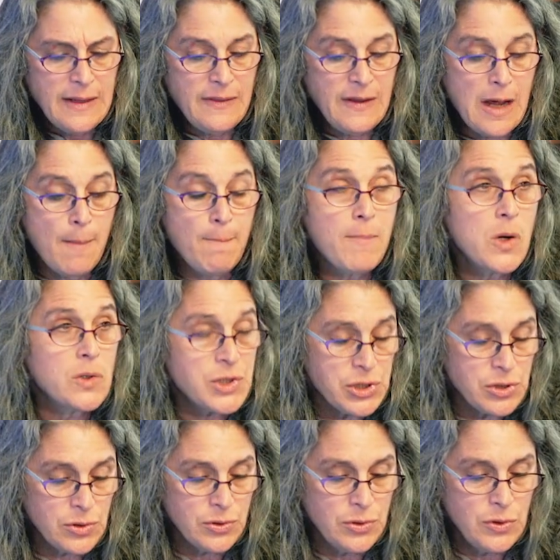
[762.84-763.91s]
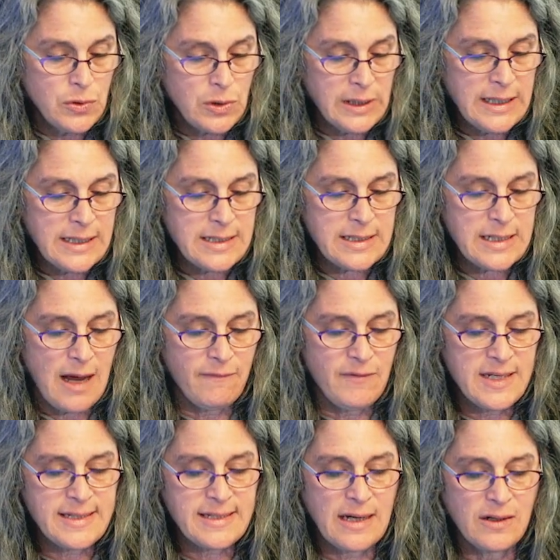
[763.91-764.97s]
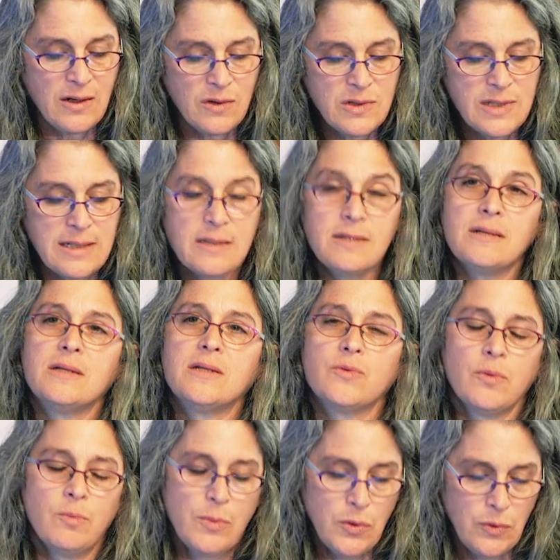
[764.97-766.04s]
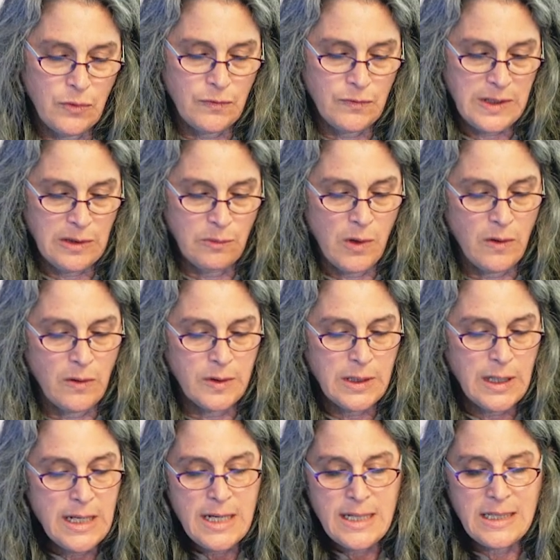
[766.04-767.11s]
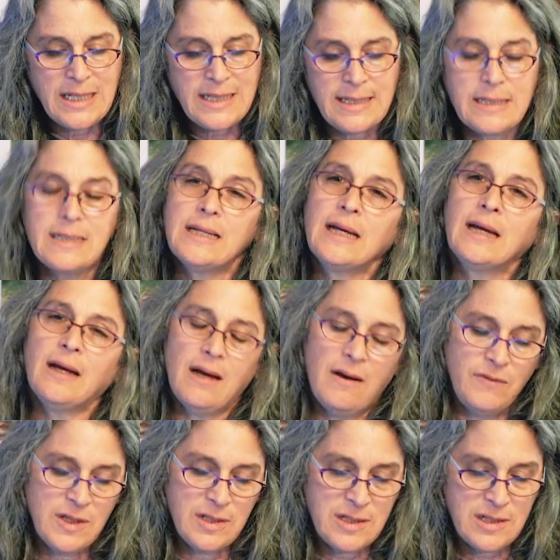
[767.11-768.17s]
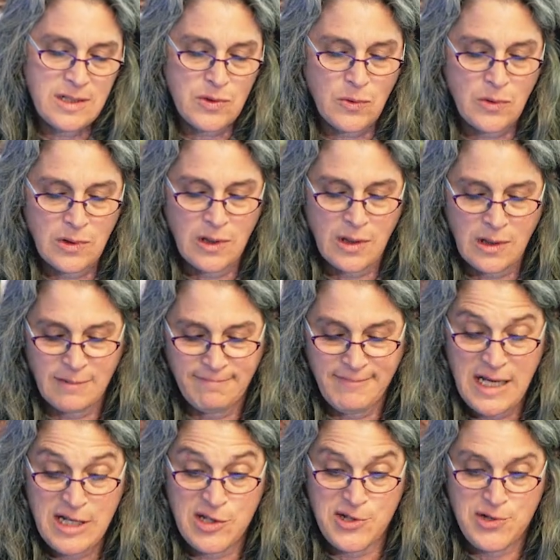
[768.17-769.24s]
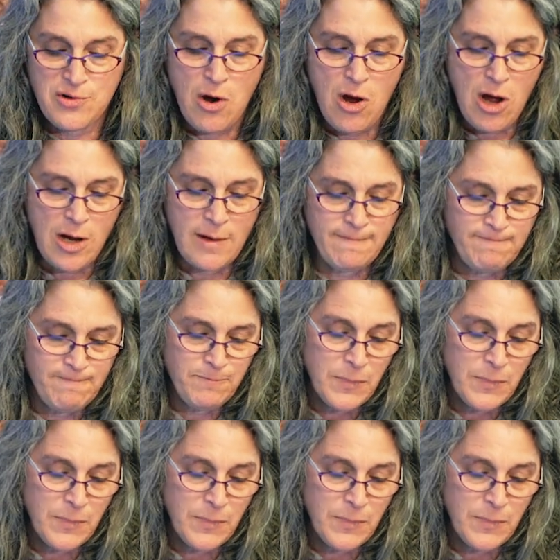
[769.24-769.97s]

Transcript: The emotional nucleus of the psychosis is removed, he wrote. The sting of the disorder is drawn.